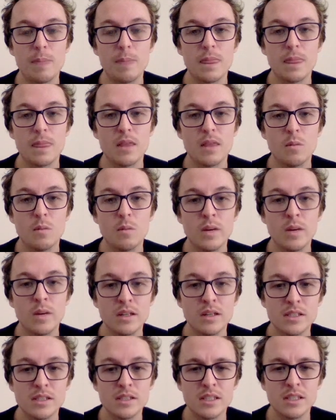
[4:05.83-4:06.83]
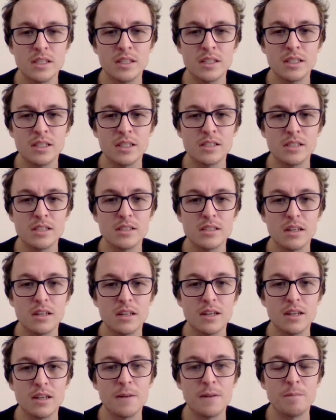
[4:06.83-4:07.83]
when I see this,
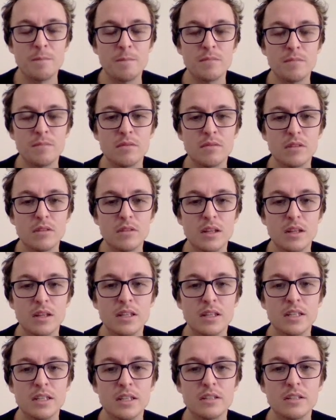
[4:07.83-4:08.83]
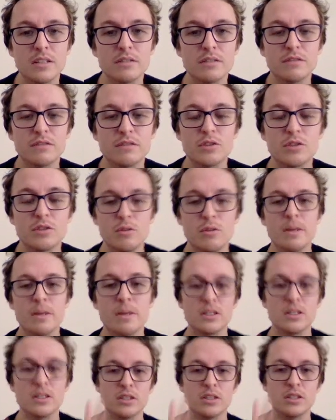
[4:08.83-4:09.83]
I think of two major
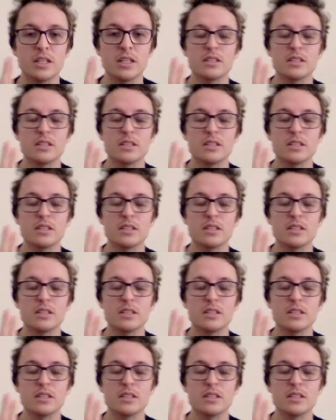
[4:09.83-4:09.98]
things.